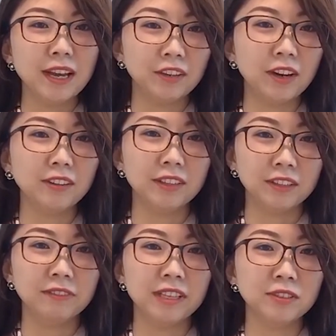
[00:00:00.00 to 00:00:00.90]
and other
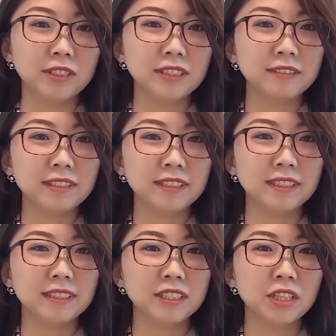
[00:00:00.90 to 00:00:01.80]
advisory
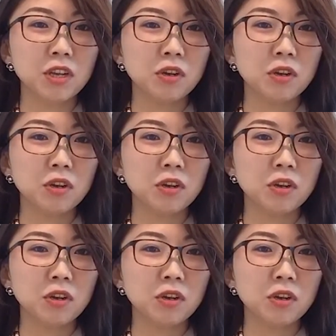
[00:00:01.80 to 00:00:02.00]
services